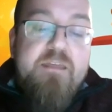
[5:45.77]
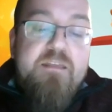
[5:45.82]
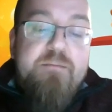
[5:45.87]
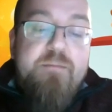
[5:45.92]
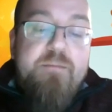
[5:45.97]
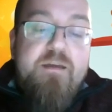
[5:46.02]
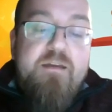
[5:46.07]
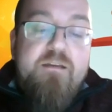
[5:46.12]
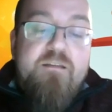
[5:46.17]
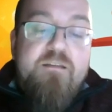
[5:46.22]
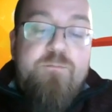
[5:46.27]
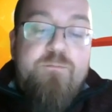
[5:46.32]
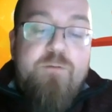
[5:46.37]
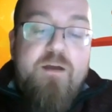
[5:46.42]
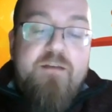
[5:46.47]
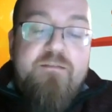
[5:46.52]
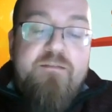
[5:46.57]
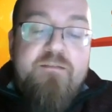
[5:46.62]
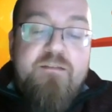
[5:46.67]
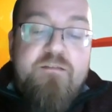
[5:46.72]
They may
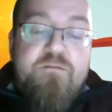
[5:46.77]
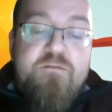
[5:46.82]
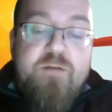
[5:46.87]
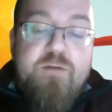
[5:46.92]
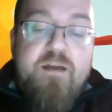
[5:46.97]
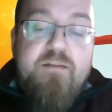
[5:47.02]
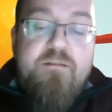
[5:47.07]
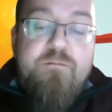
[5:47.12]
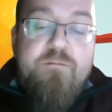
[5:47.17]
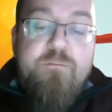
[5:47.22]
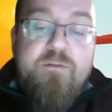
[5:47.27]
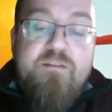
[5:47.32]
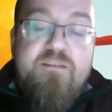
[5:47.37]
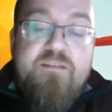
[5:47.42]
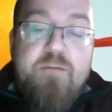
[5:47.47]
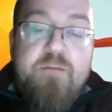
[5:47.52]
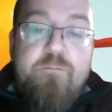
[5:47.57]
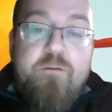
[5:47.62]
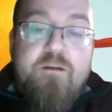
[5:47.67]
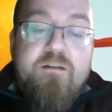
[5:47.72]
express distress when
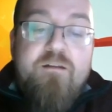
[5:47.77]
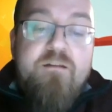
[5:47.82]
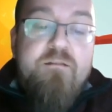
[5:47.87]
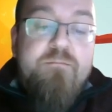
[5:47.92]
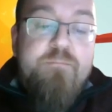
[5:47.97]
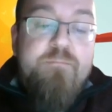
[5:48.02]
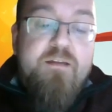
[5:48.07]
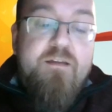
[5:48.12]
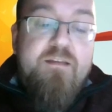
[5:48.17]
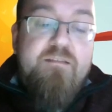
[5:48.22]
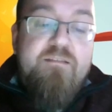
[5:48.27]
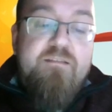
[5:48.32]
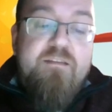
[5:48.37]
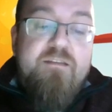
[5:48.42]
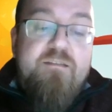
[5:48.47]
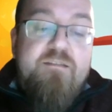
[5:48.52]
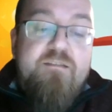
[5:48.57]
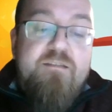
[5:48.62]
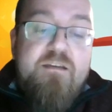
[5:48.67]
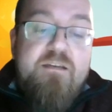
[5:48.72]
separated, but
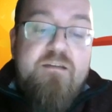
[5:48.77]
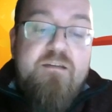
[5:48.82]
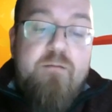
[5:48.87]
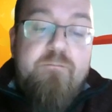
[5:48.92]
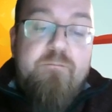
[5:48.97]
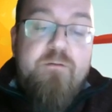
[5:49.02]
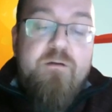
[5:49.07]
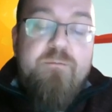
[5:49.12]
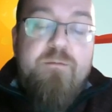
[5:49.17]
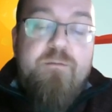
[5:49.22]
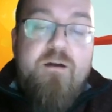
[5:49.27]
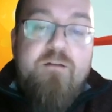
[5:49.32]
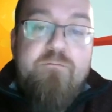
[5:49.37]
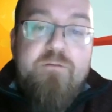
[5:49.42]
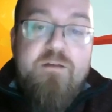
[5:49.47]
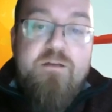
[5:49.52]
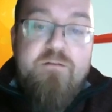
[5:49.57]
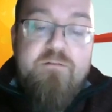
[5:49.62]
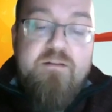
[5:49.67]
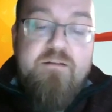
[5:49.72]
easily seek comfort upon
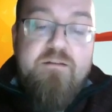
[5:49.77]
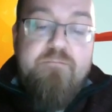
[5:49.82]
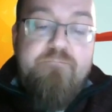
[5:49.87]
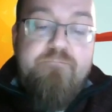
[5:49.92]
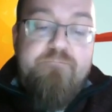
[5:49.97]
reunion.